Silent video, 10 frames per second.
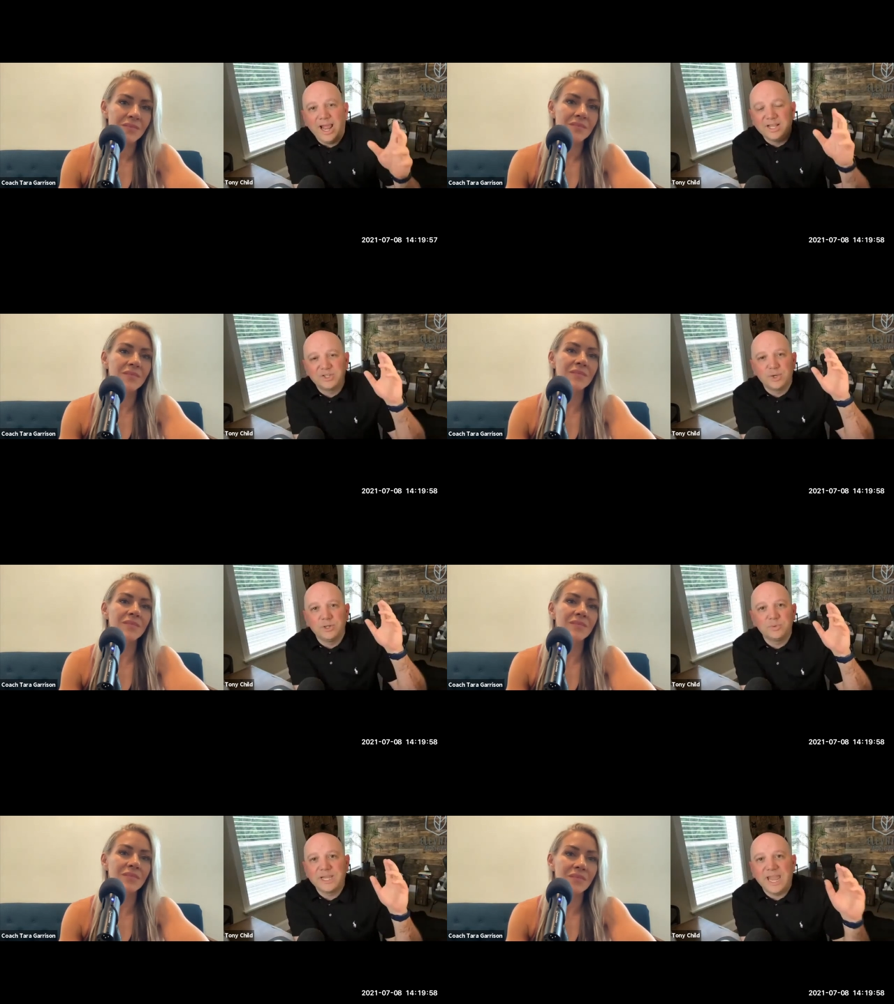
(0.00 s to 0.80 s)
Speaker 1: As soon
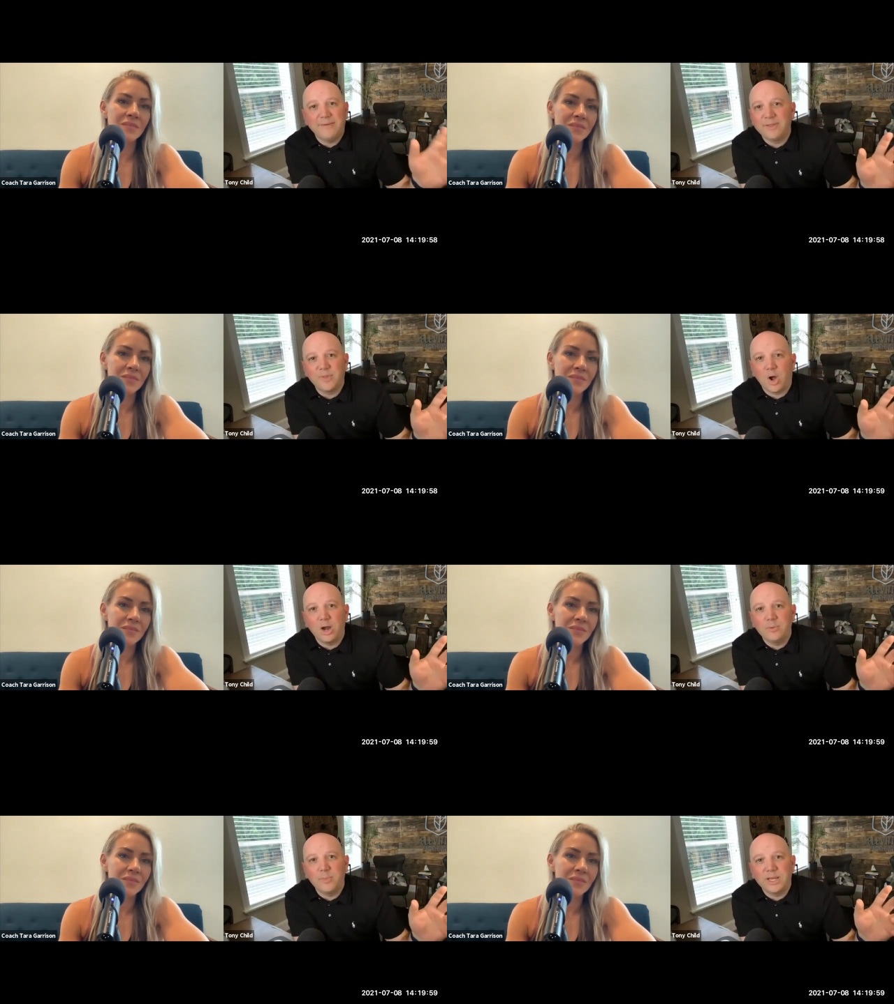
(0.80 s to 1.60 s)
as we gave them the
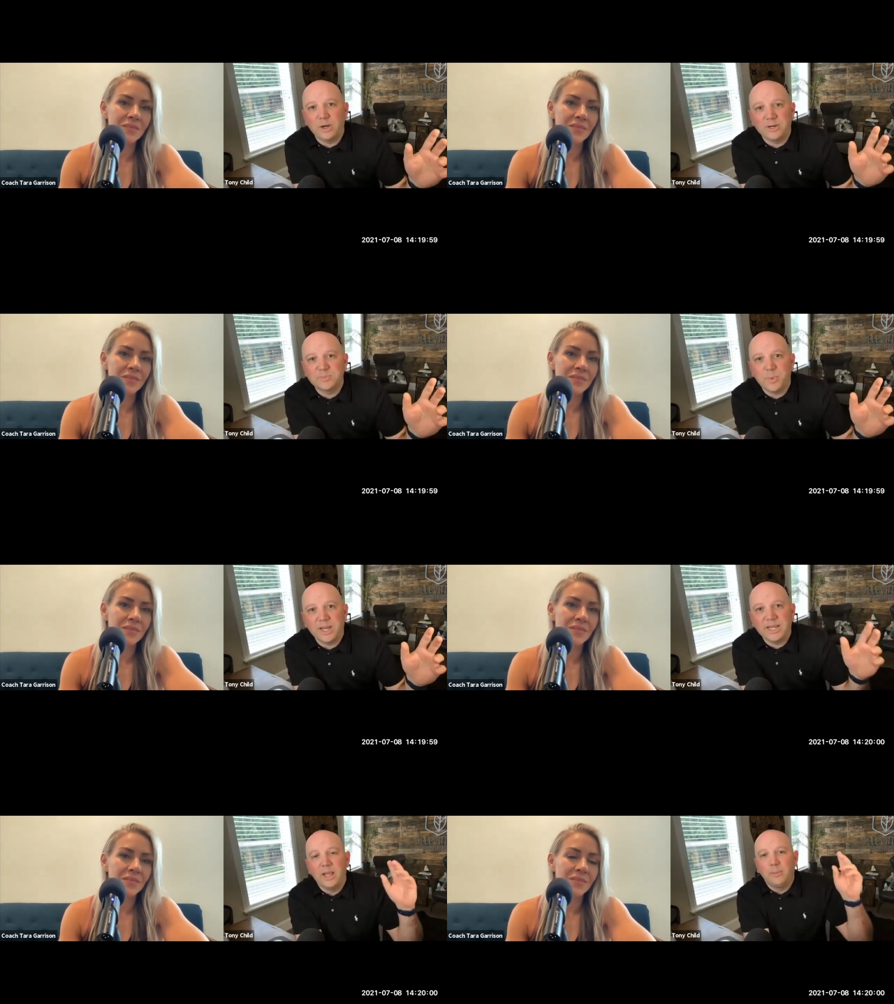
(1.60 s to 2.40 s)
hard money earnest
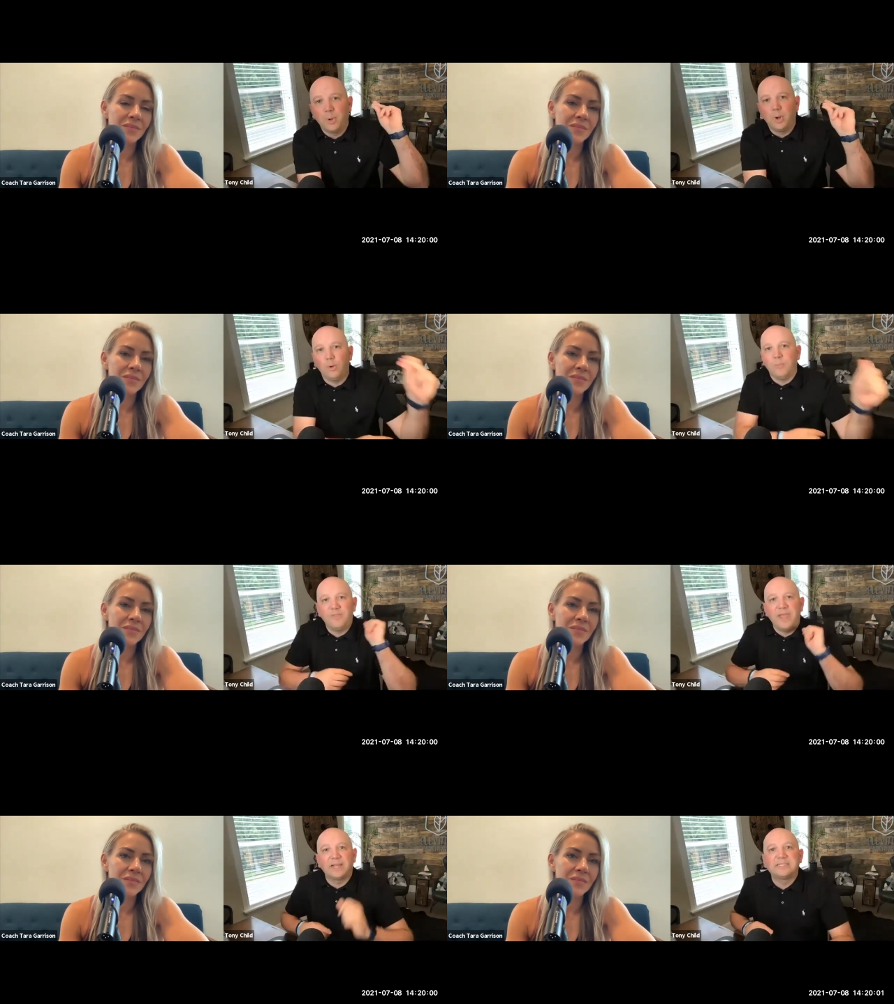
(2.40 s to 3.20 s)
money, boom,
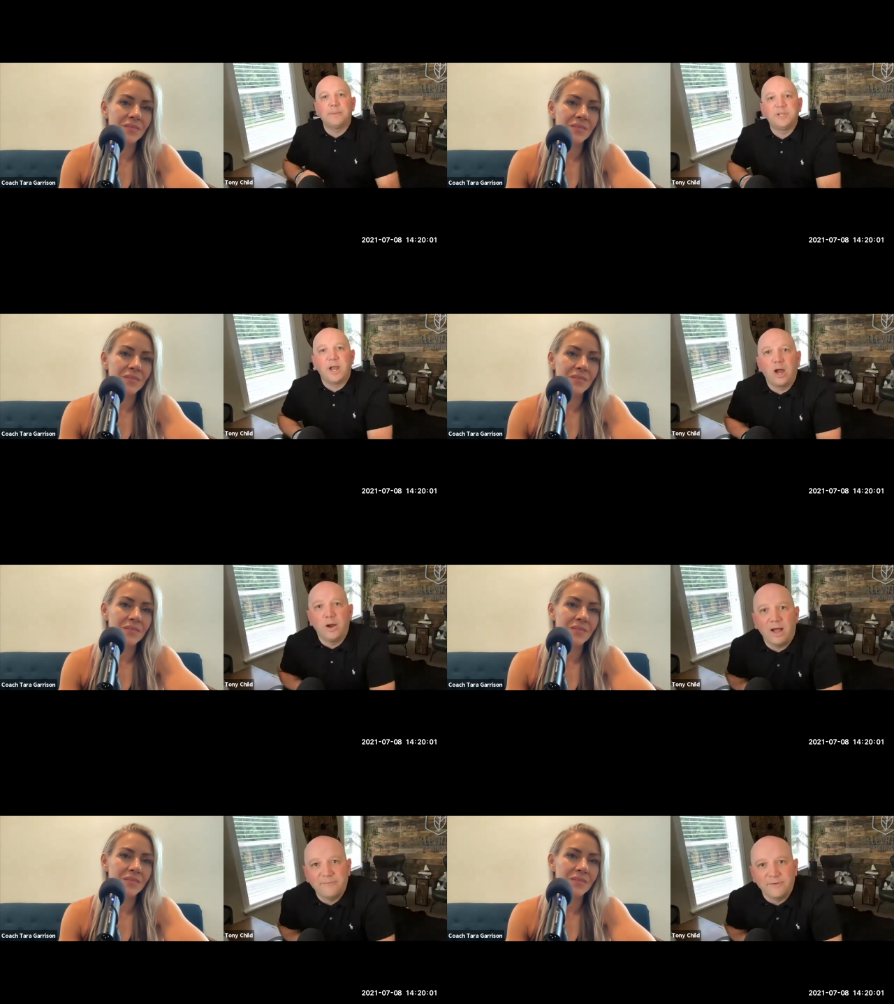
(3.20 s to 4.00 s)
they accepted our
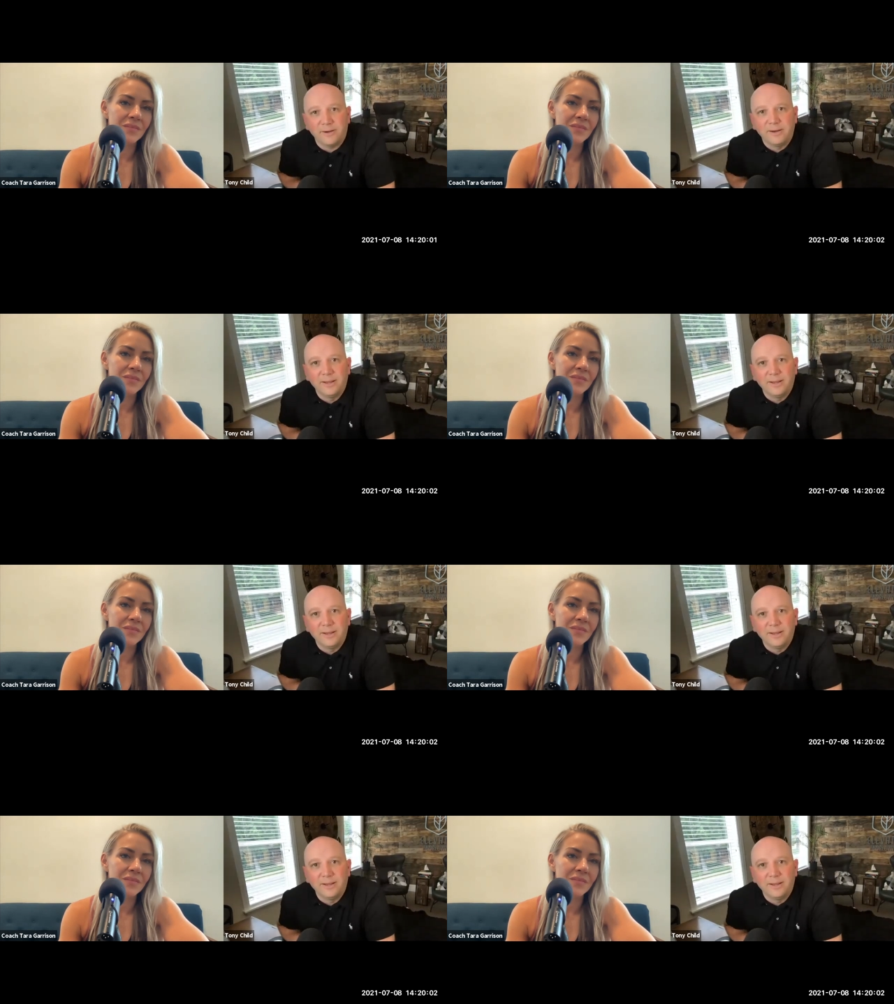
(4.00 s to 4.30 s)
offer.